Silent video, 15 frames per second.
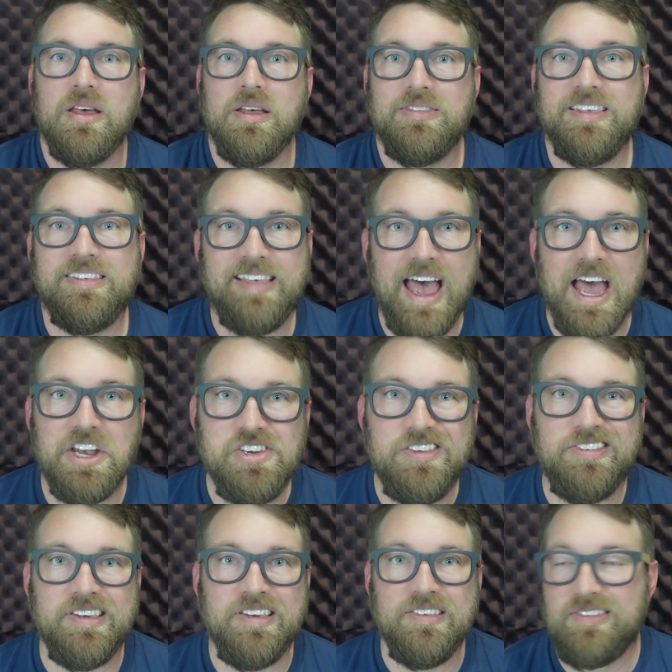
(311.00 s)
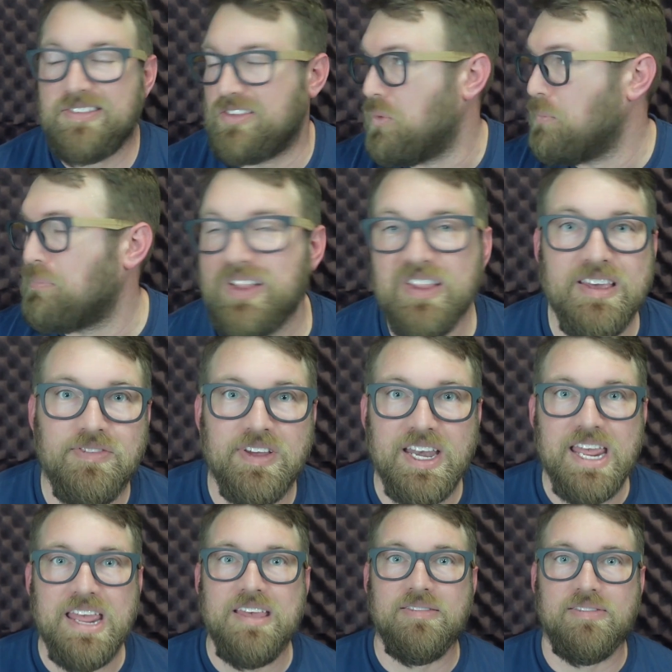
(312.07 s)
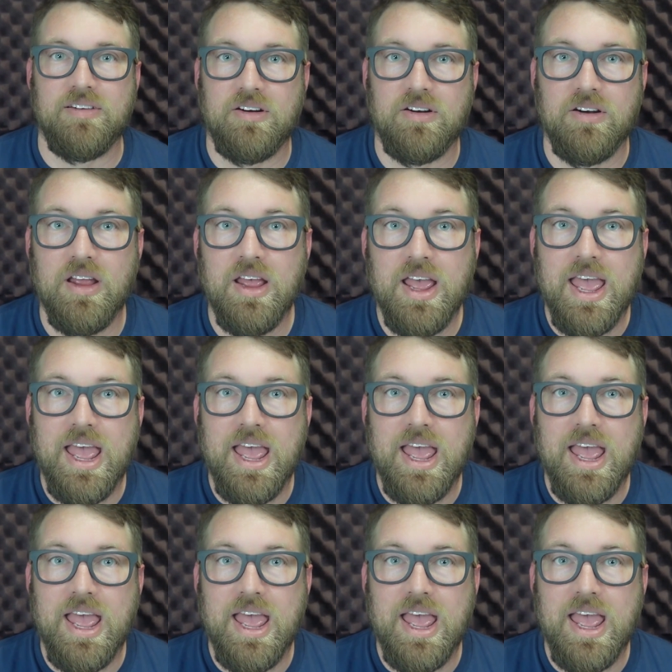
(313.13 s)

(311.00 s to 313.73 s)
The Sadducees don't believe in either.